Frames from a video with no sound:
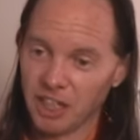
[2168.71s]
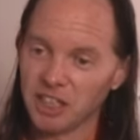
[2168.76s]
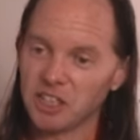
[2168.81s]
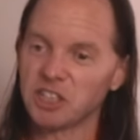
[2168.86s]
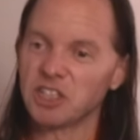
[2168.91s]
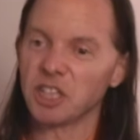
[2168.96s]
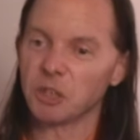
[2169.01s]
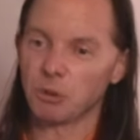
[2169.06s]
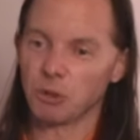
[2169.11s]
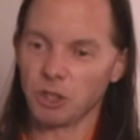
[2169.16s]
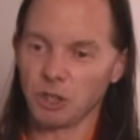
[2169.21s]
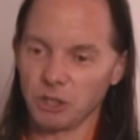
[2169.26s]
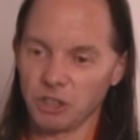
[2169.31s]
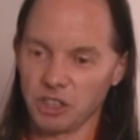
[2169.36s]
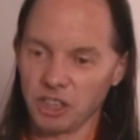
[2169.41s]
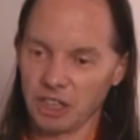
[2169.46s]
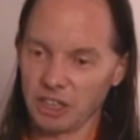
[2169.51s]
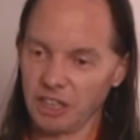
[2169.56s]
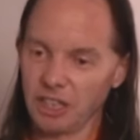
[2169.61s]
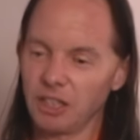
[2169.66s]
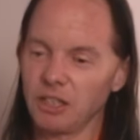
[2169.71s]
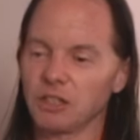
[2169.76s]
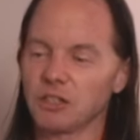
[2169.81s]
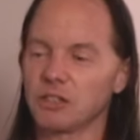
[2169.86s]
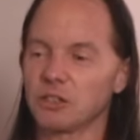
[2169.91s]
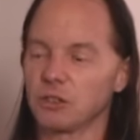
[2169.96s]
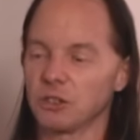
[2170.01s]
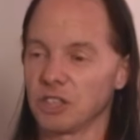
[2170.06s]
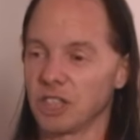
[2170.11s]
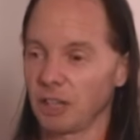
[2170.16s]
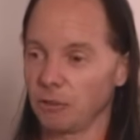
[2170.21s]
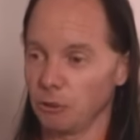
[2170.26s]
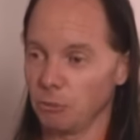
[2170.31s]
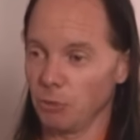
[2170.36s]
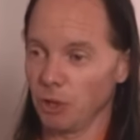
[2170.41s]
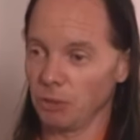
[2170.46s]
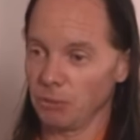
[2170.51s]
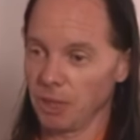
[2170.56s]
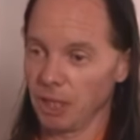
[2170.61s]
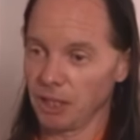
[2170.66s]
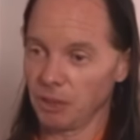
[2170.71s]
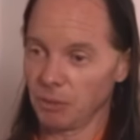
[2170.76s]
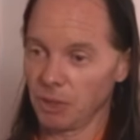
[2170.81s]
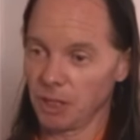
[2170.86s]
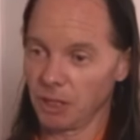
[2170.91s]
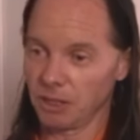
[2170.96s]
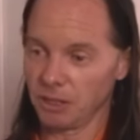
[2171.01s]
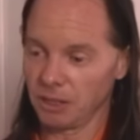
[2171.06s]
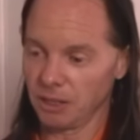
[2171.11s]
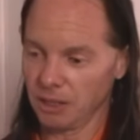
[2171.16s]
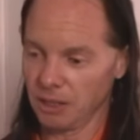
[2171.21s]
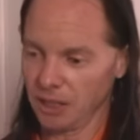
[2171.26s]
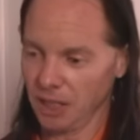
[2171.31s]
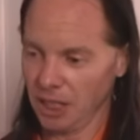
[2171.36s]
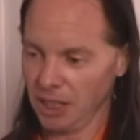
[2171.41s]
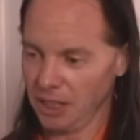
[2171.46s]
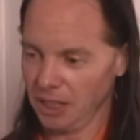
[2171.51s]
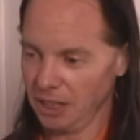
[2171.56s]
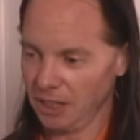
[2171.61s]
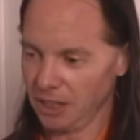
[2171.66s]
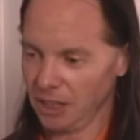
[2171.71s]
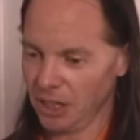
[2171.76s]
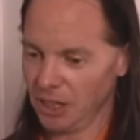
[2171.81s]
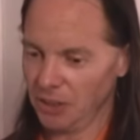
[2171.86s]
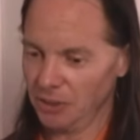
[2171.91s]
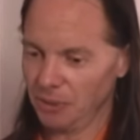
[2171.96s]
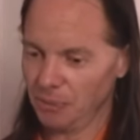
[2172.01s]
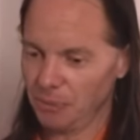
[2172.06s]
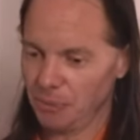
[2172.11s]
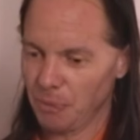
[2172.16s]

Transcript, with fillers: Let's stick with those six. He goes through seven more, but I don't want to do it tonight, okay?